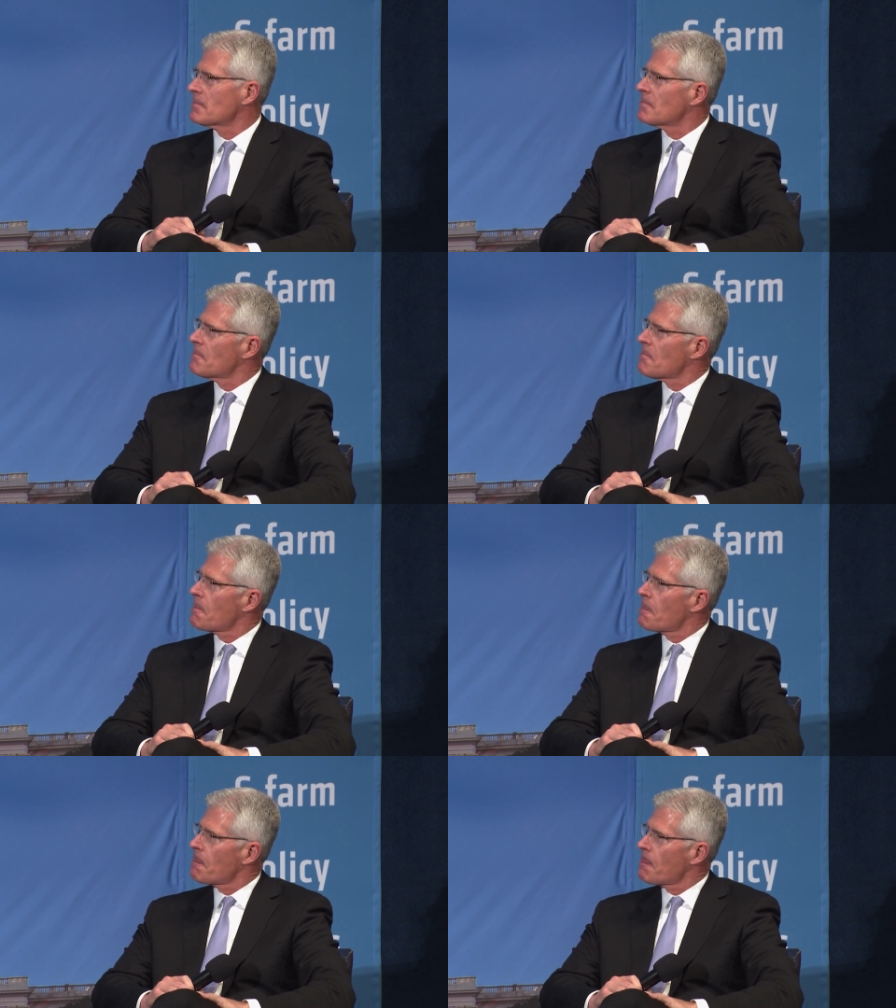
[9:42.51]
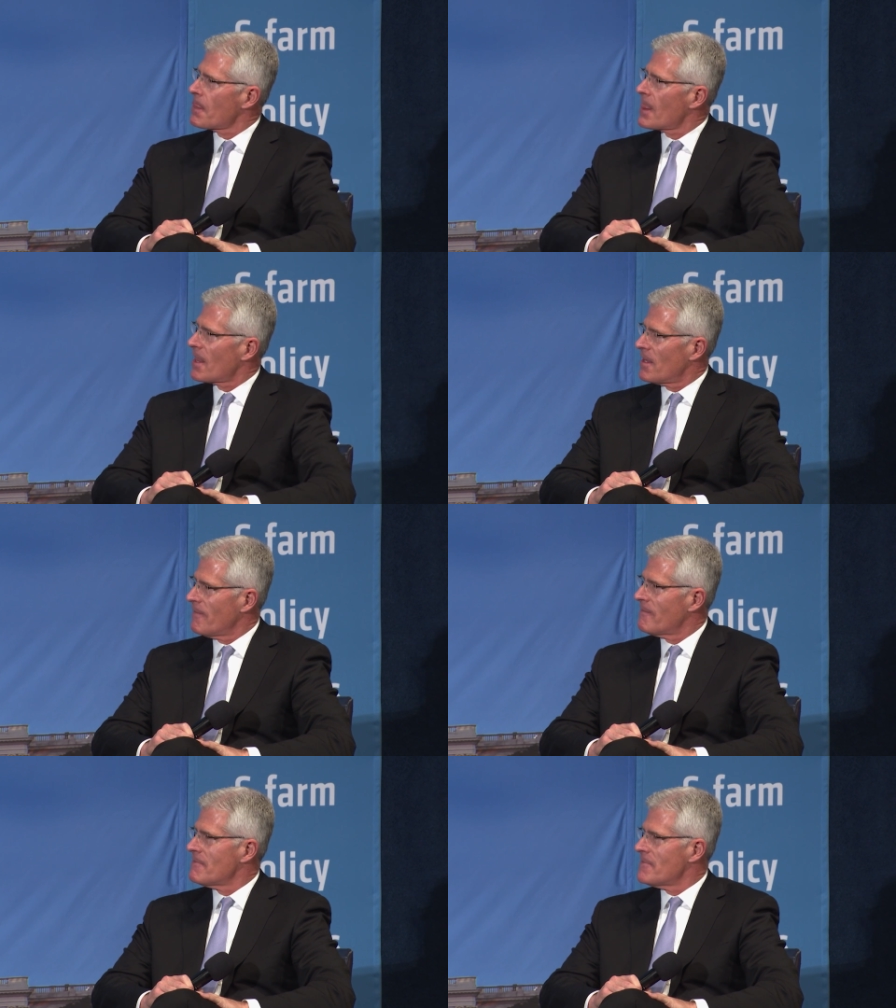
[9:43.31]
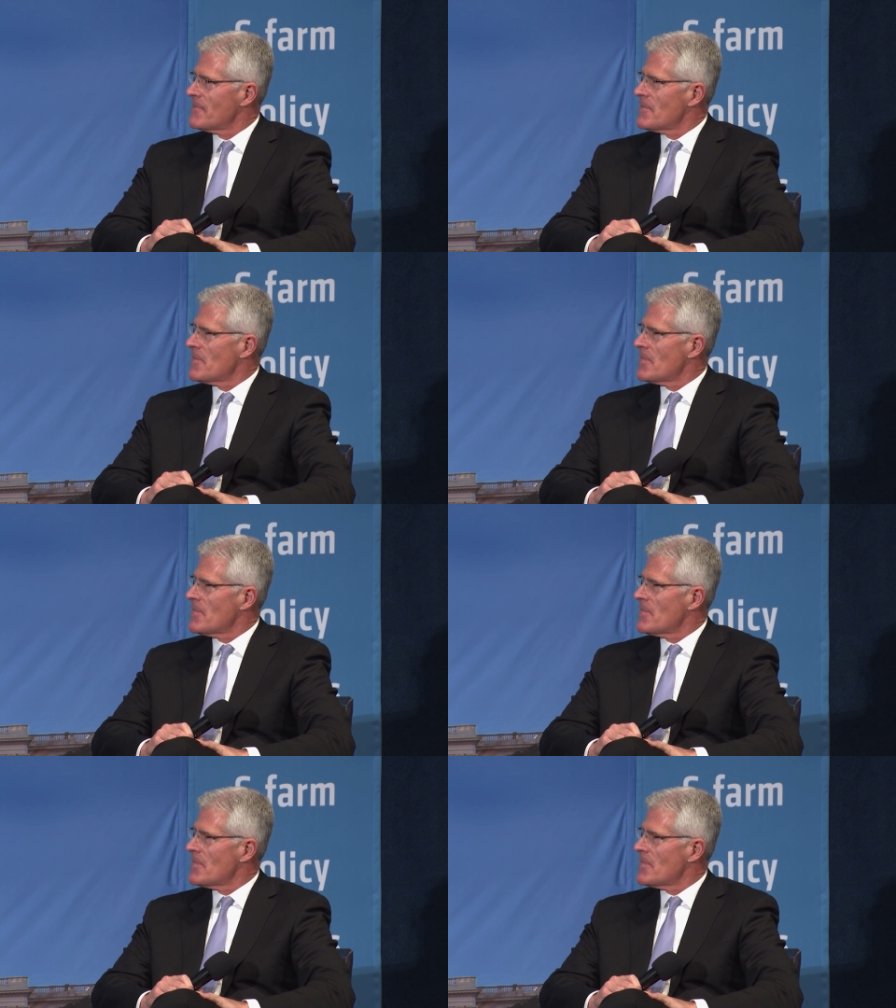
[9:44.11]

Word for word: So if you're scratching the surface, what's possible?